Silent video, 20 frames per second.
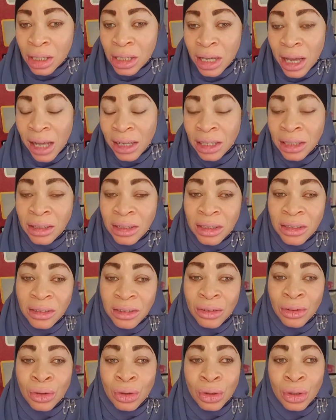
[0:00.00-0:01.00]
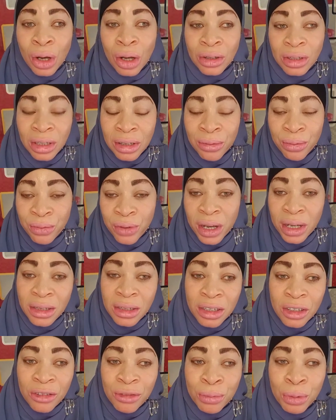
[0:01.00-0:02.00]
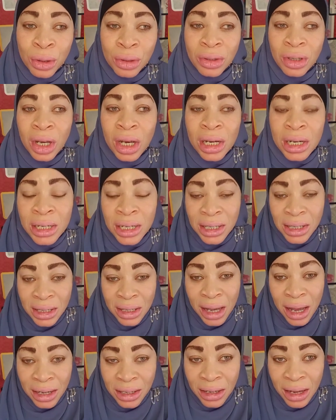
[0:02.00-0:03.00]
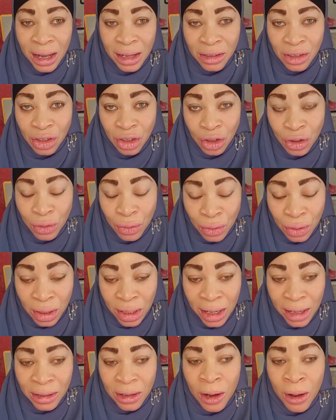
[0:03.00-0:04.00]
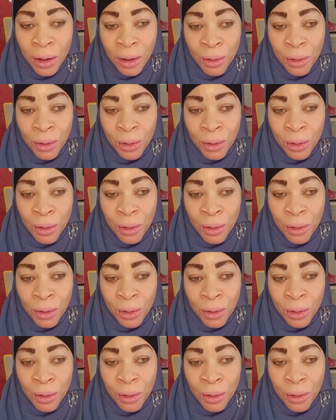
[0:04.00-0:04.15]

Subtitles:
Yeah, it is not effective, but research has shown that